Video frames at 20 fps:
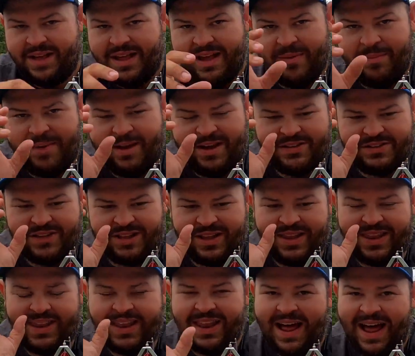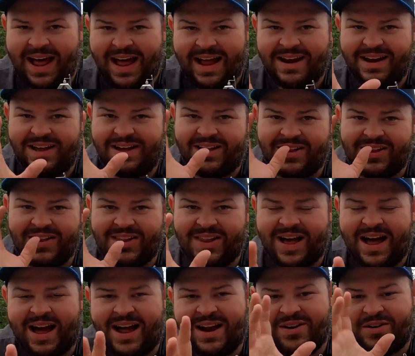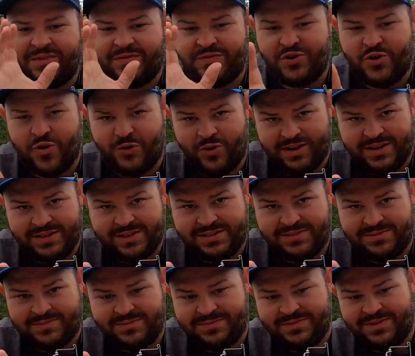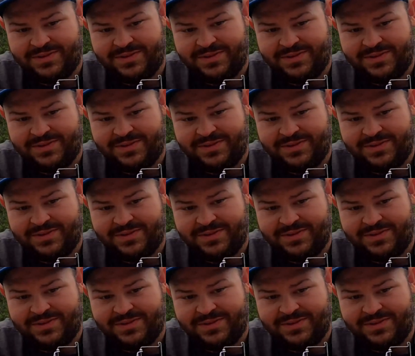It makes a lot of noise.